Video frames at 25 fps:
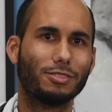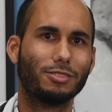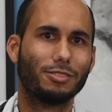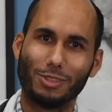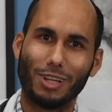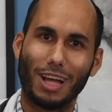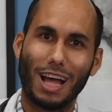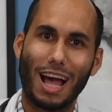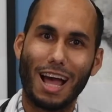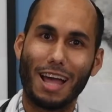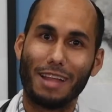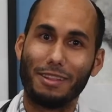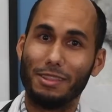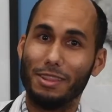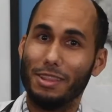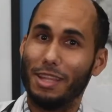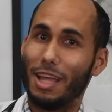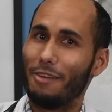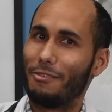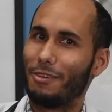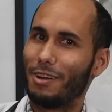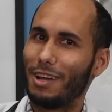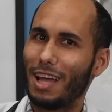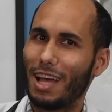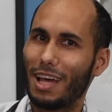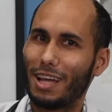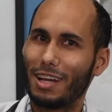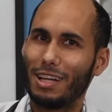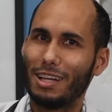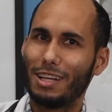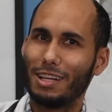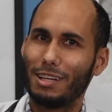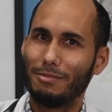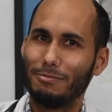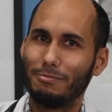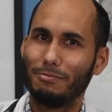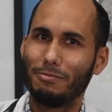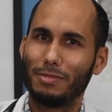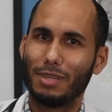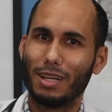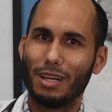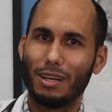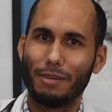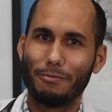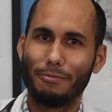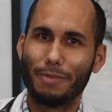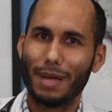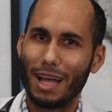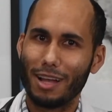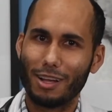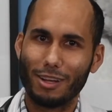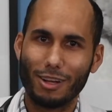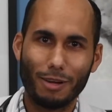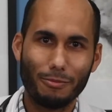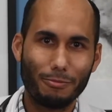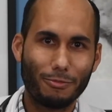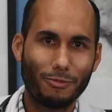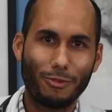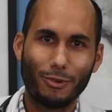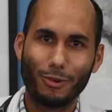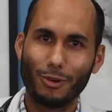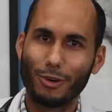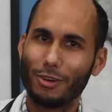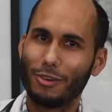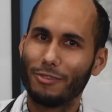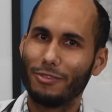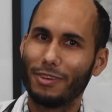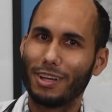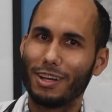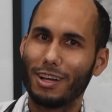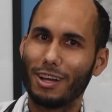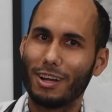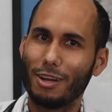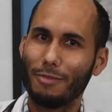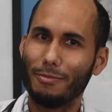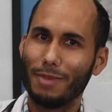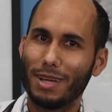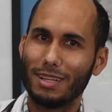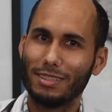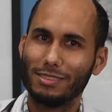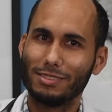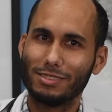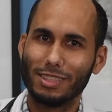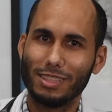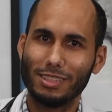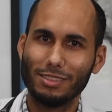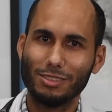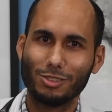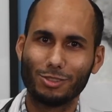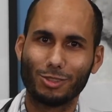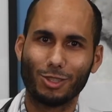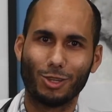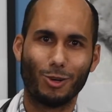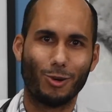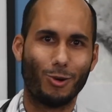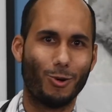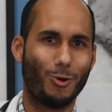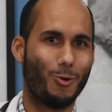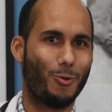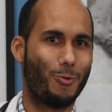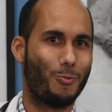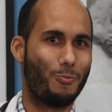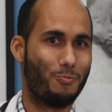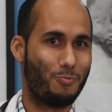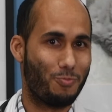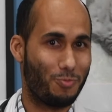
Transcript: I've never had a backup for veterinary medicine, so